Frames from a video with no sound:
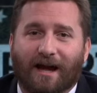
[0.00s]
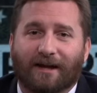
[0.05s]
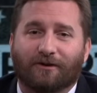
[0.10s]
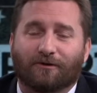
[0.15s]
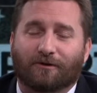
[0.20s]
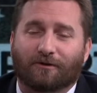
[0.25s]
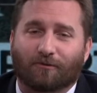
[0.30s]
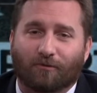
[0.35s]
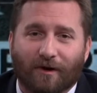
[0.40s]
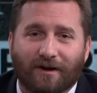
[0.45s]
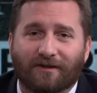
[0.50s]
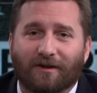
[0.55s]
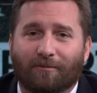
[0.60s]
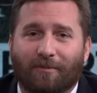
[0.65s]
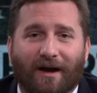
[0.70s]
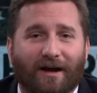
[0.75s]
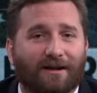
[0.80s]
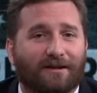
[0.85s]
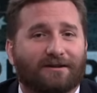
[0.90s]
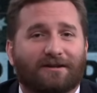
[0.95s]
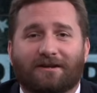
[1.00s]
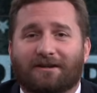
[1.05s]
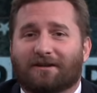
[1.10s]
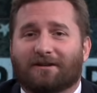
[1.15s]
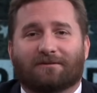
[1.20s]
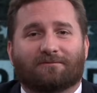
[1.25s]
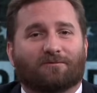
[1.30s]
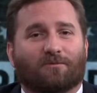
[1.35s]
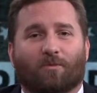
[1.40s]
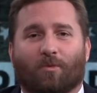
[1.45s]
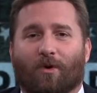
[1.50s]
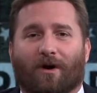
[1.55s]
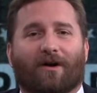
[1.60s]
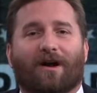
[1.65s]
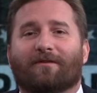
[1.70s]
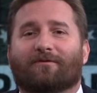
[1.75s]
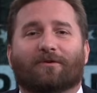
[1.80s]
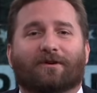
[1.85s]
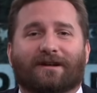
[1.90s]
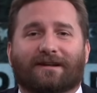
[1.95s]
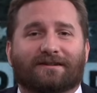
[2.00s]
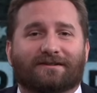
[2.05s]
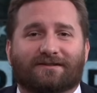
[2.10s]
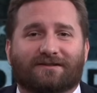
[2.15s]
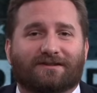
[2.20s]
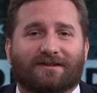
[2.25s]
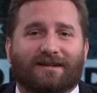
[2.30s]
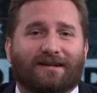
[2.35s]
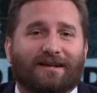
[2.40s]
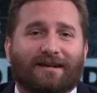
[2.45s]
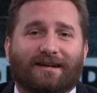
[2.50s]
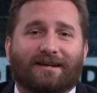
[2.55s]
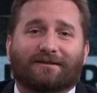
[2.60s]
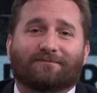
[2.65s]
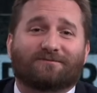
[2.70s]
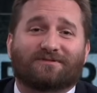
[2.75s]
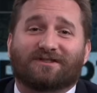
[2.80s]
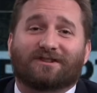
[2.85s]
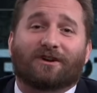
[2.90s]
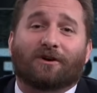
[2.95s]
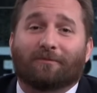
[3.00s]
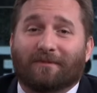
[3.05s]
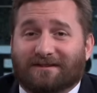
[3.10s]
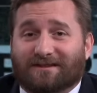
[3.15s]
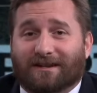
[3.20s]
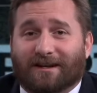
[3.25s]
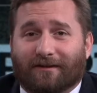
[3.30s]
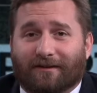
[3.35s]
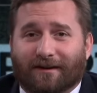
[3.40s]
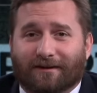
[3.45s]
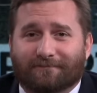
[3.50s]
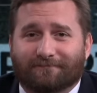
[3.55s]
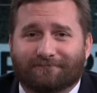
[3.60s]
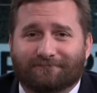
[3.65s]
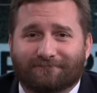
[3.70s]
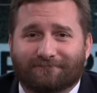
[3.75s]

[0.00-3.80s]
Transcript: And you can ring the bell wherever it is so you don't miss anything.